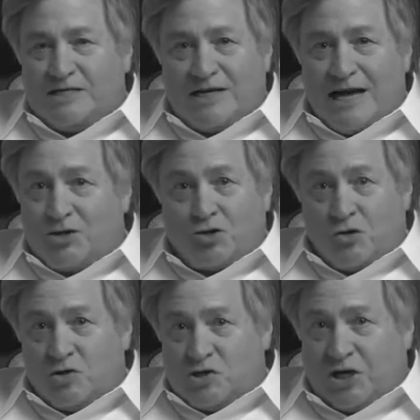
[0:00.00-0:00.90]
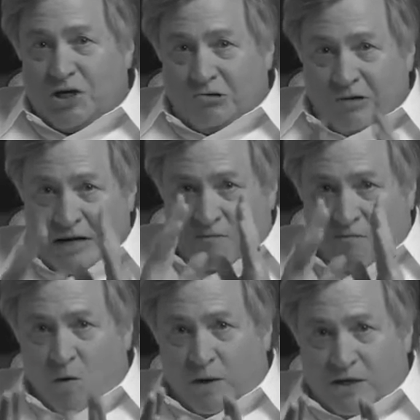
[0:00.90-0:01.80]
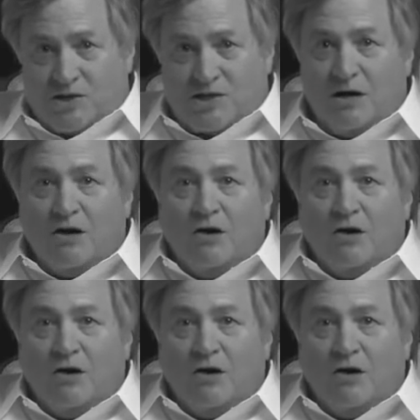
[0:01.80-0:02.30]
is national security focused.